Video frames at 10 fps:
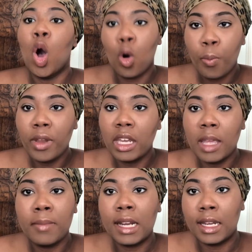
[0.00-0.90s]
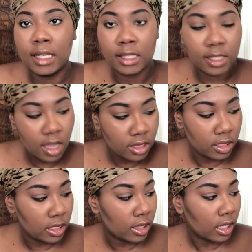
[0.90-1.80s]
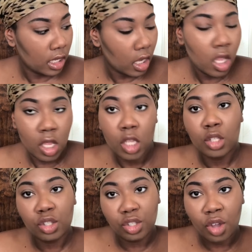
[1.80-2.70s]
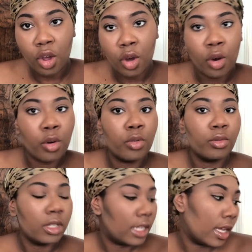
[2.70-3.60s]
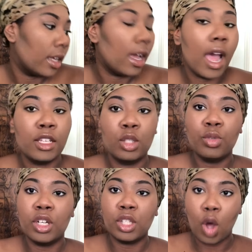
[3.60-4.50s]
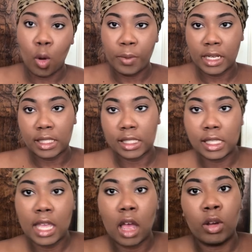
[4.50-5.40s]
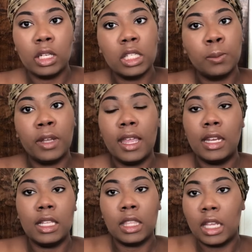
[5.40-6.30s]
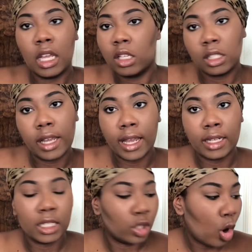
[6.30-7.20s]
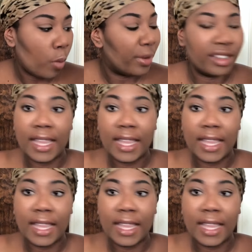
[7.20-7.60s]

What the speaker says: opened it, but I didn't touch anything. So yeah, I just wanted to open it to see how it looks, but anything else, like, I didn't open